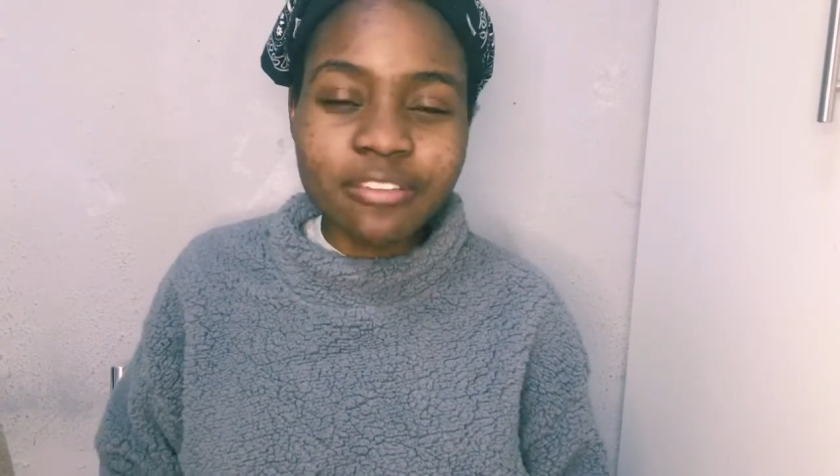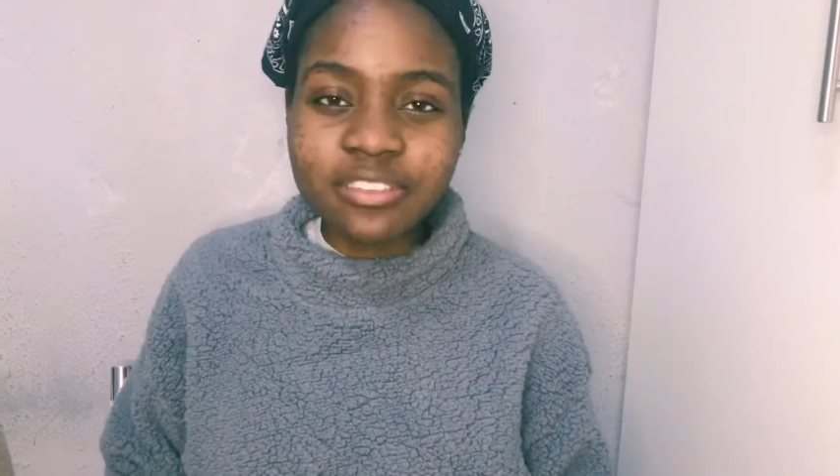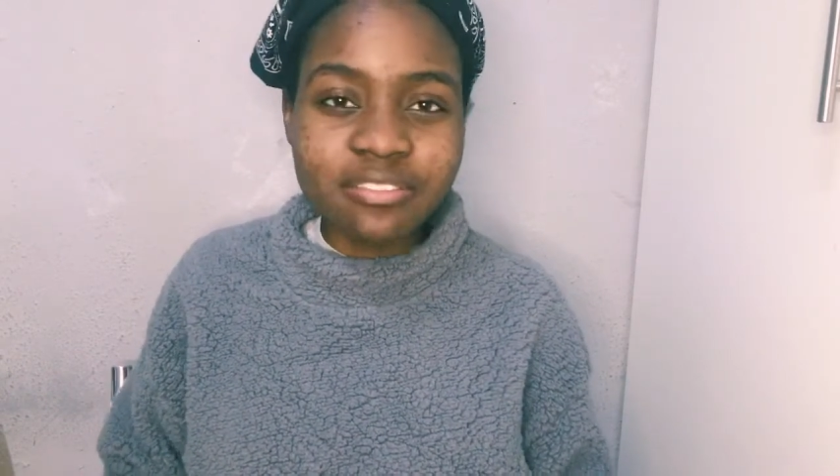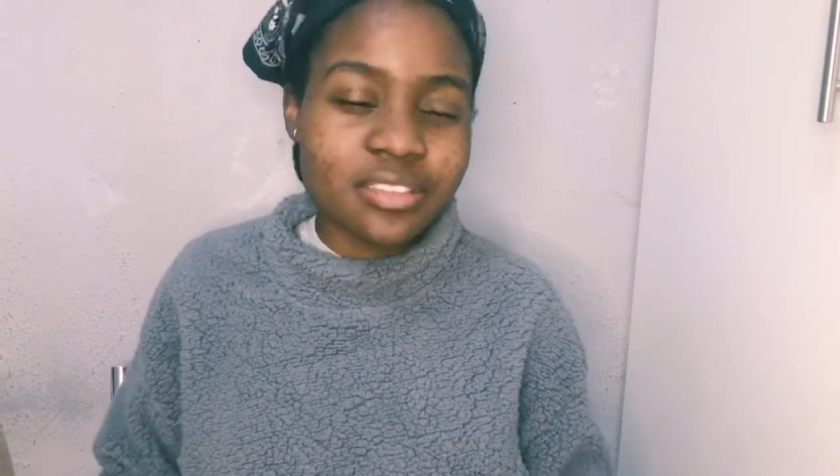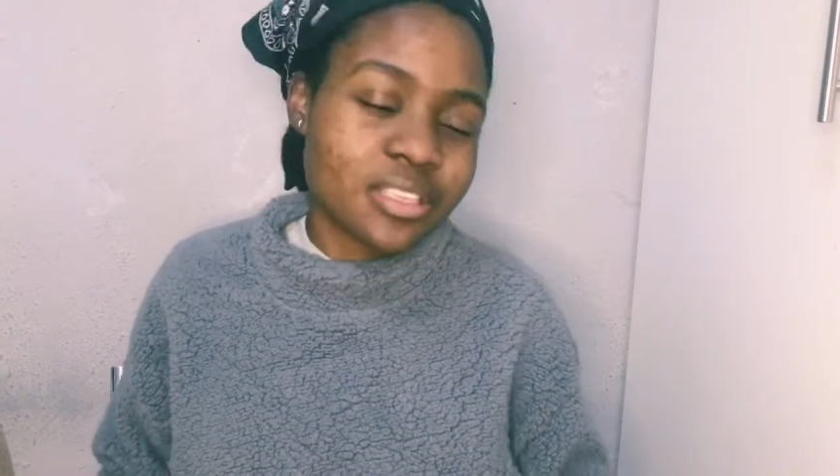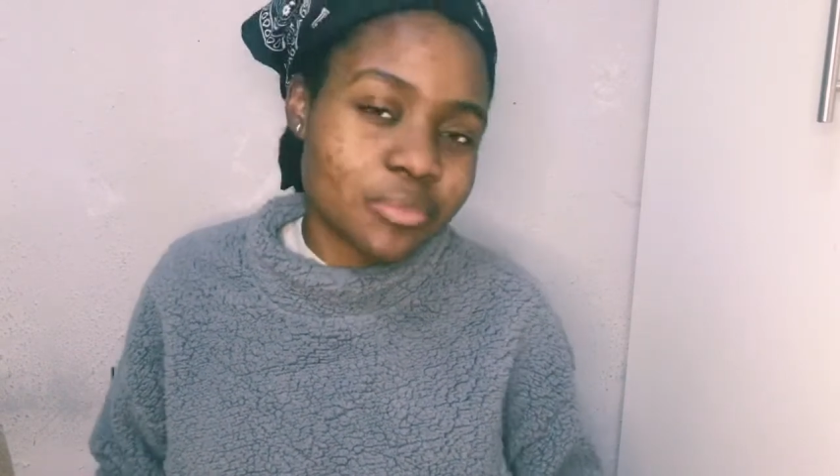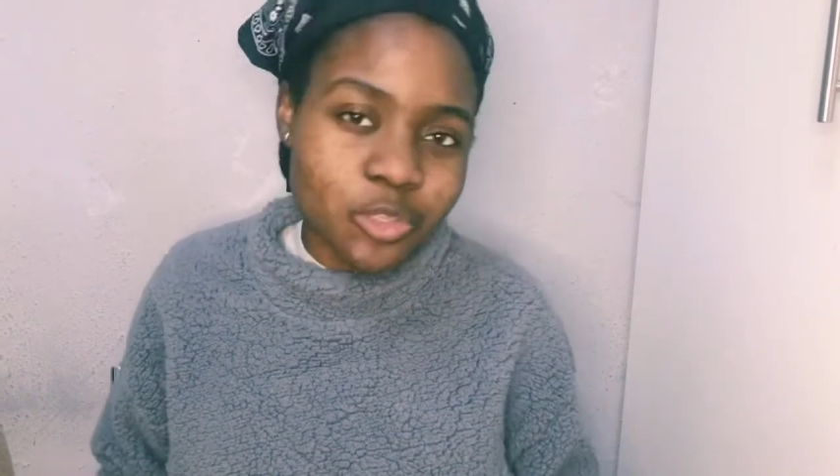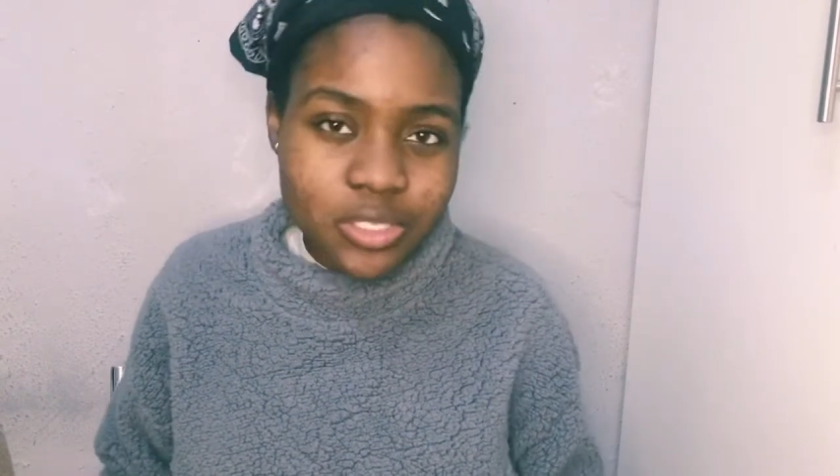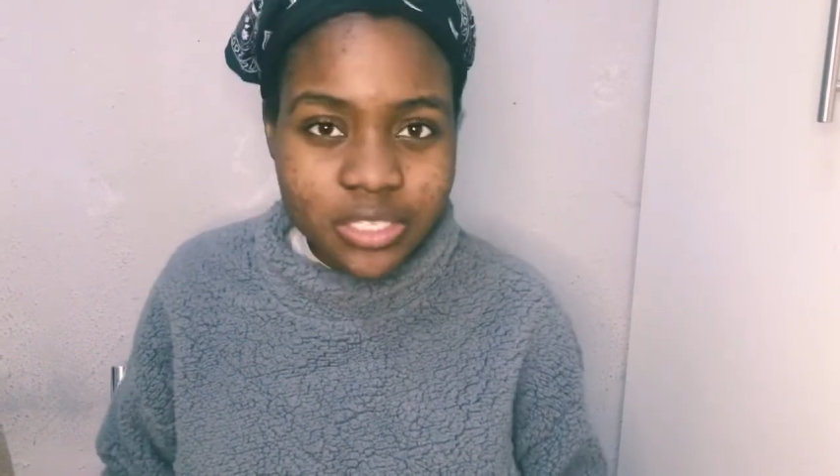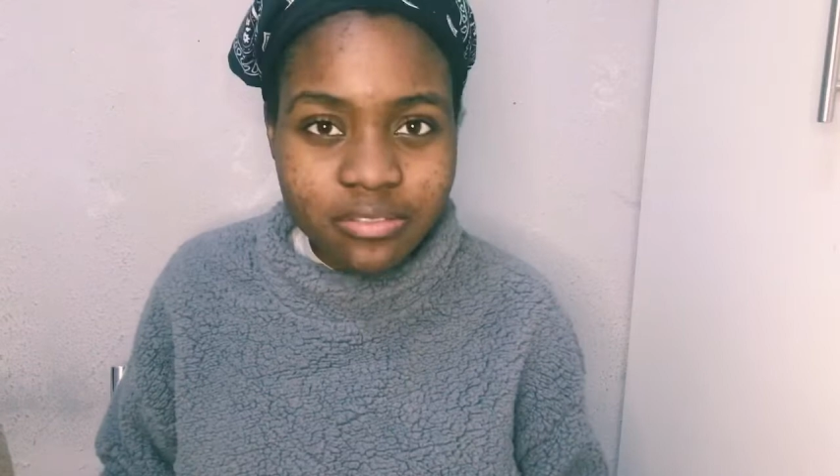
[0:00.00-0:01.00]
given them your
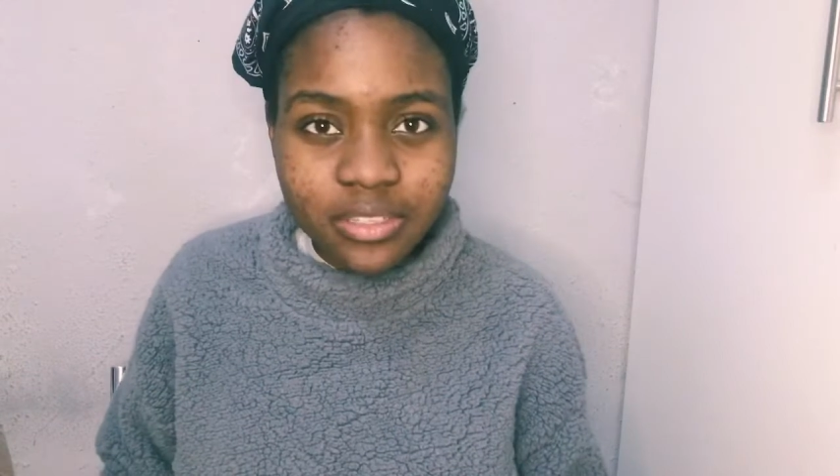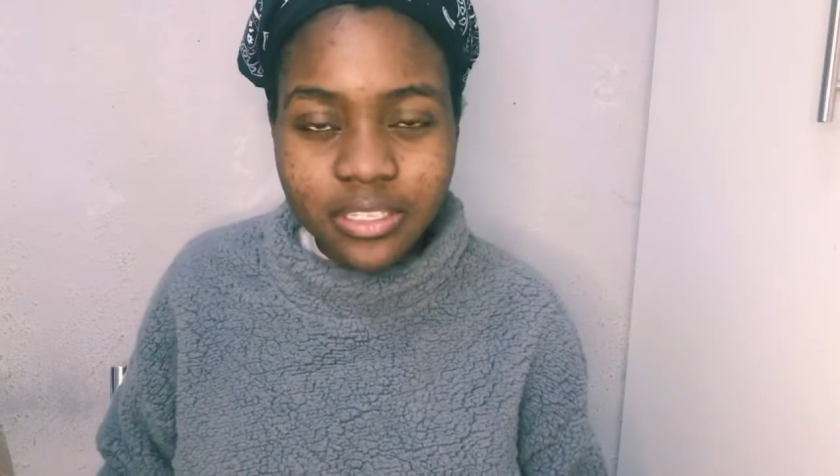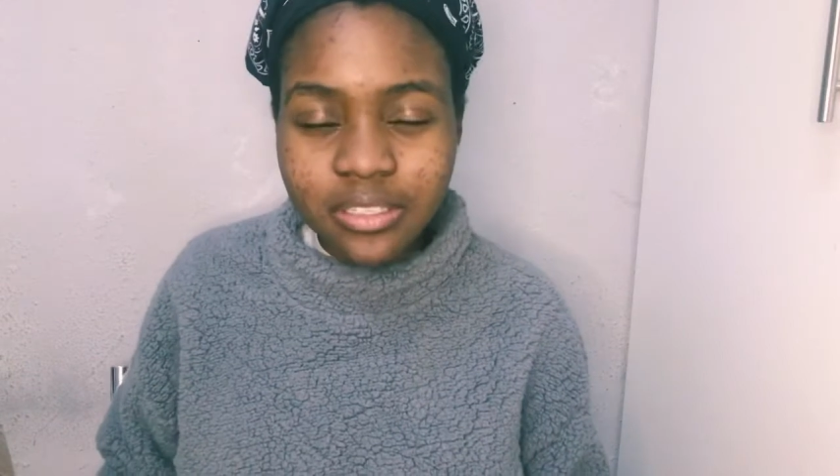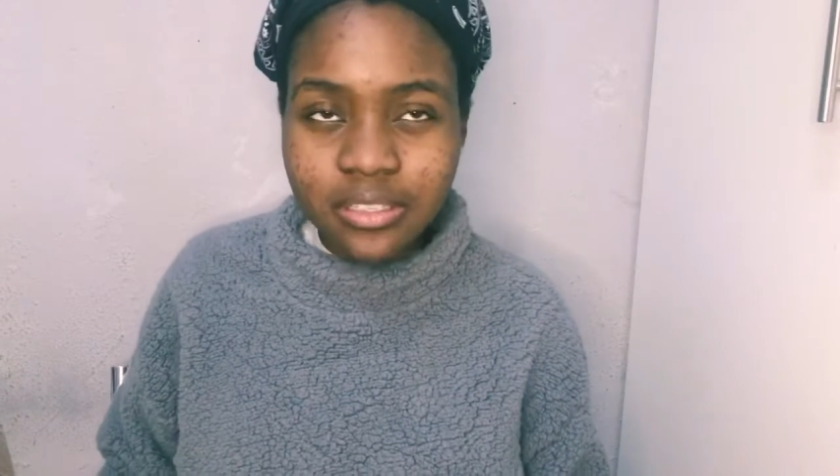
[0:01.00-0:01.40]
CV,